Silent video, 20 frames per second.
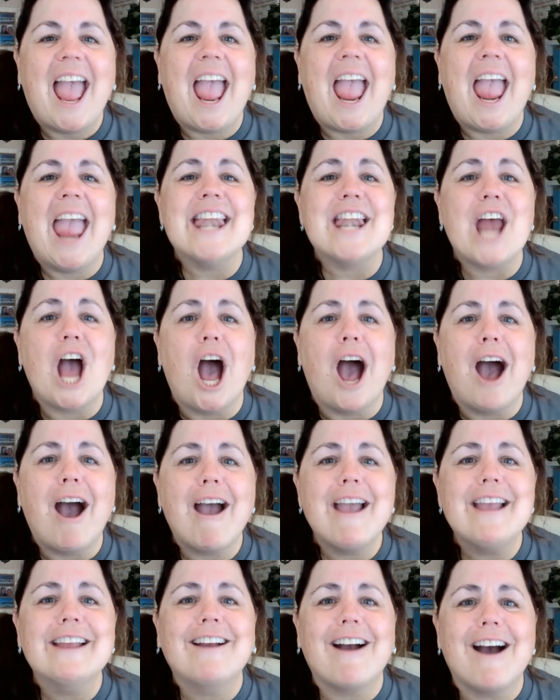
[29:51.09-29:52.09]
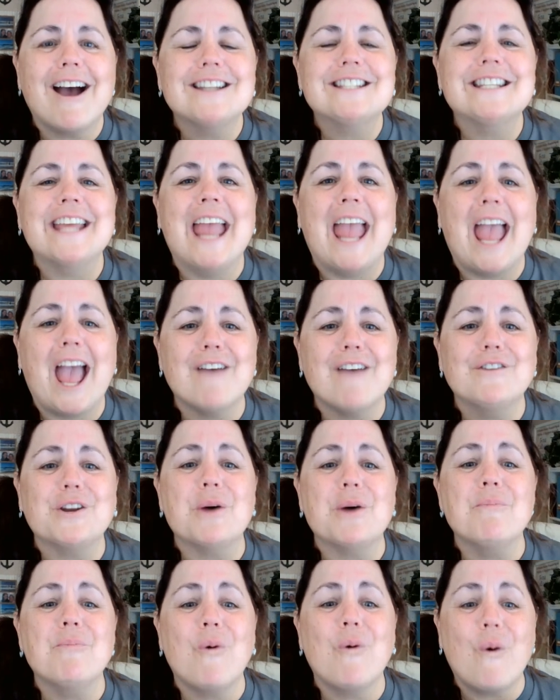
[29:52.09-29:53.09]
And I got to have an
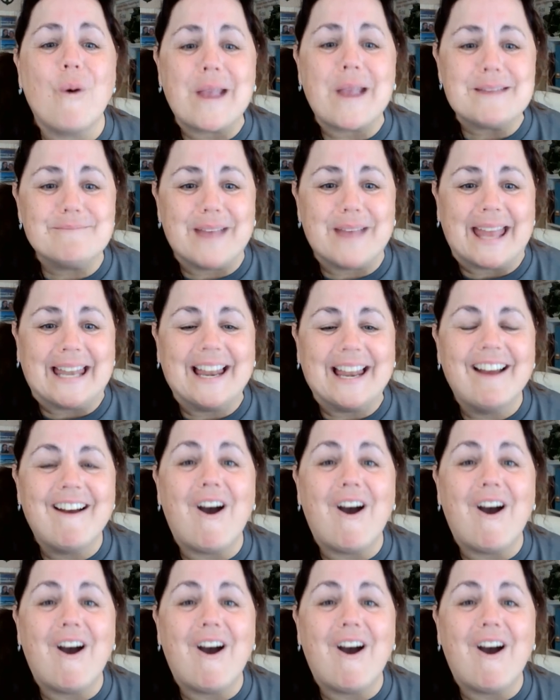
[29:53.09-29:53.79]
appointment